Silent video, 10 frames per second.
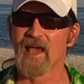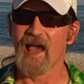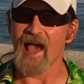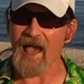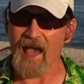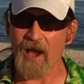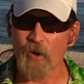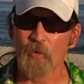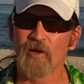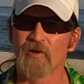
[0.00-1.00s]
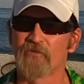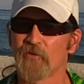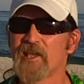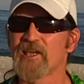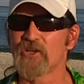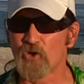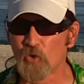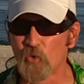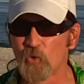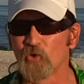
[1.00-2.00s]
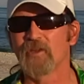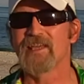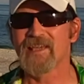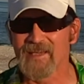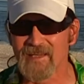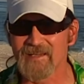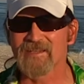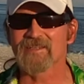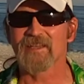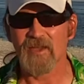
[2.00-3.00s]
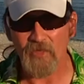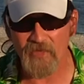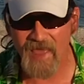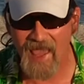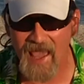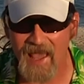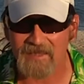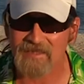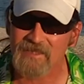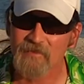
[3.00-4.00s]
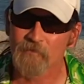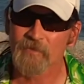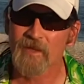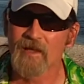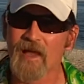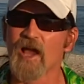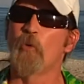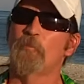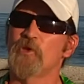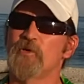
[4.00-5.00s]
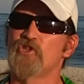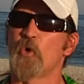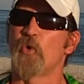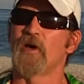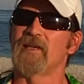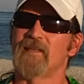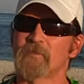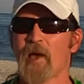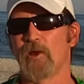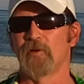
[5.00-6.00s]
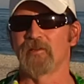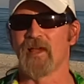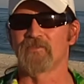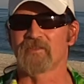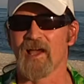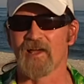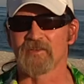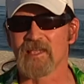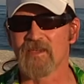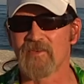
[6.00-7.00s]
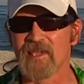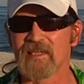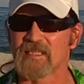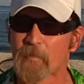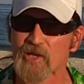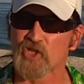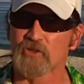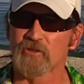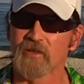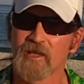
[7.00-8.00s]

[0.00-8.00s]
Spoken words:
How freaking cool is that? I hope you enjoyed this Pirate Lifestyle TV special.